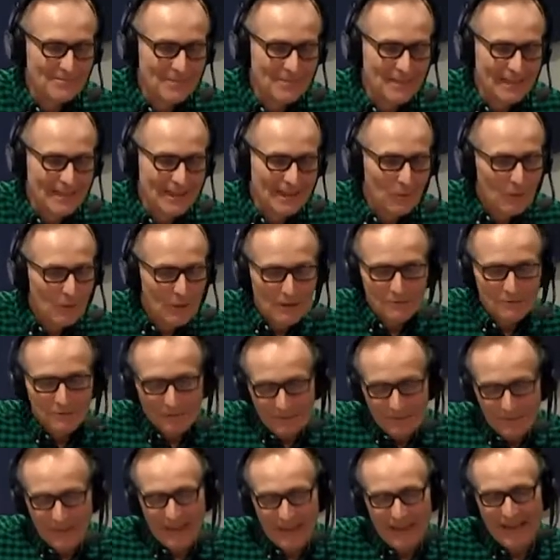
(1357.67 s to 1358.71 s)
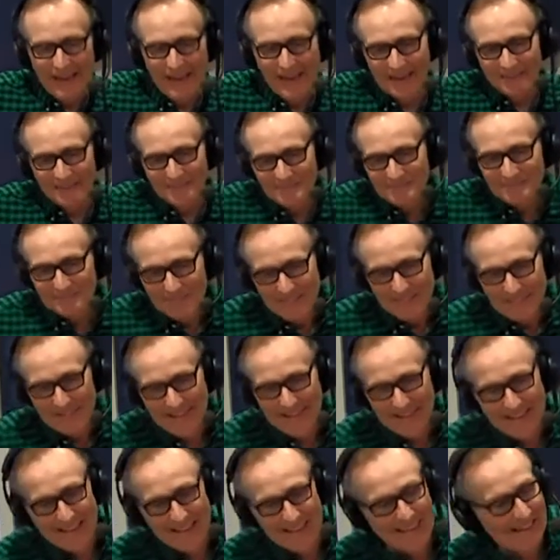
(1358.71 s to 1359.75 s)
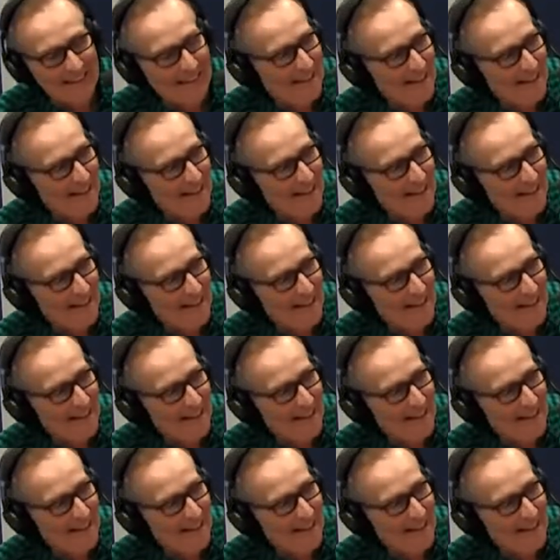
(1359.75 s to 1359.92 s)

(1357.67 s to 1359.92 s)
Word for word: Well, I'll flip it ahead and I,